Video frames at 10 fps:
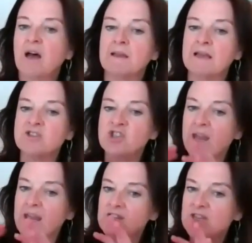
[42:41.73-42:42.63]
let's
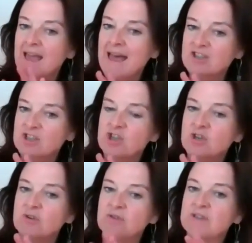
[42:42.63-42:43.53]
change the
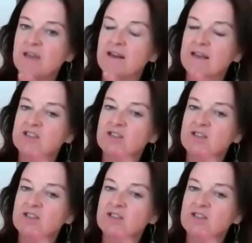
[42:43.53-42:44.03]
attitude, and